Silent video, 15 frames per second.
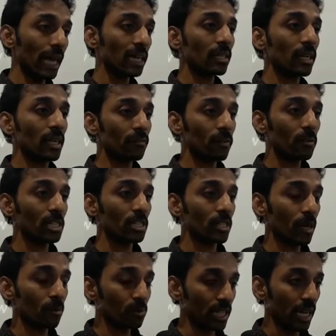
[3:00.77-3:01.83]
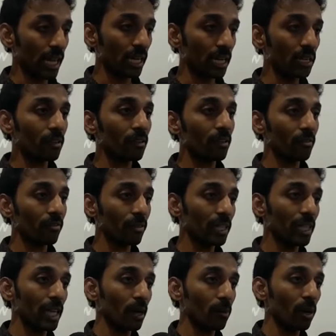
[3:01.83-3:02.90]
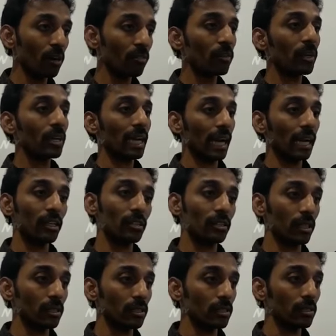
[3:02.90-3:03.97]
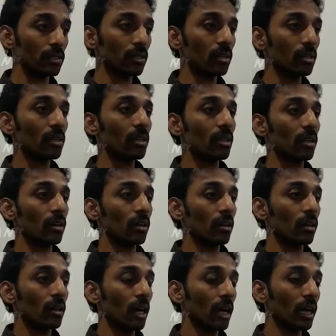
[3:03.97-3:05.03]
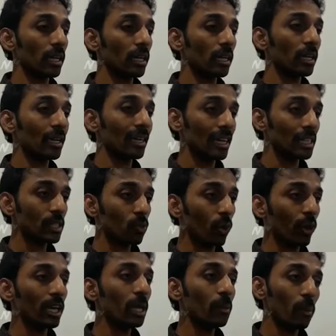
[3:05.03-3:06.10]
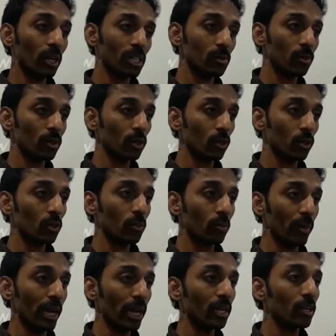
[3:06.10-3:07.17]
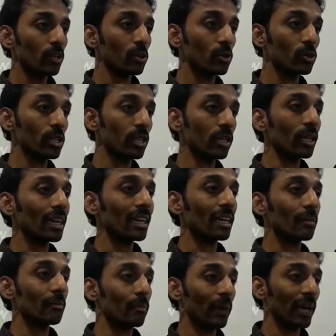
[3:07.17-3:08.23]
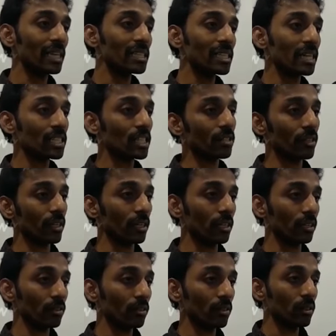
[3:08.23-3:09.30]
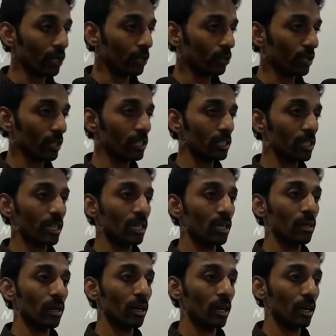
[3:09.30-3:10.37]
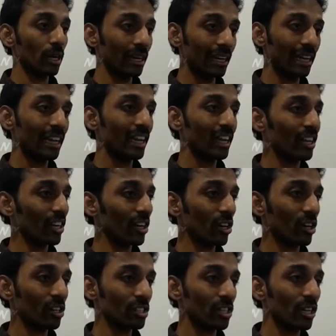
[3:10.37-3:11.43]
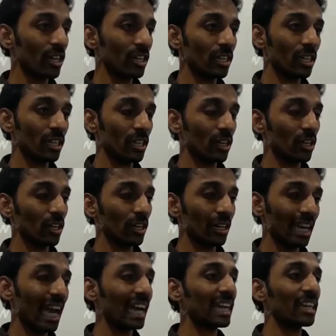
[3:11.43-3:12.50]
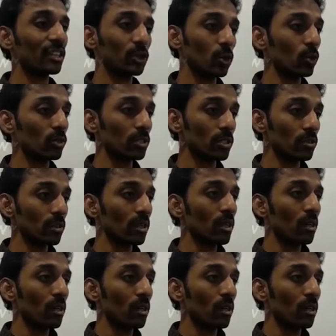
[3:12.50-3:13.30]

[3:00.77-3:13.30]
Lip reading: That information I am sharing with the name of Candletricks. And it's only possible to make using price action trading. I'm going to teach any indicator or oscillator or lagging tools.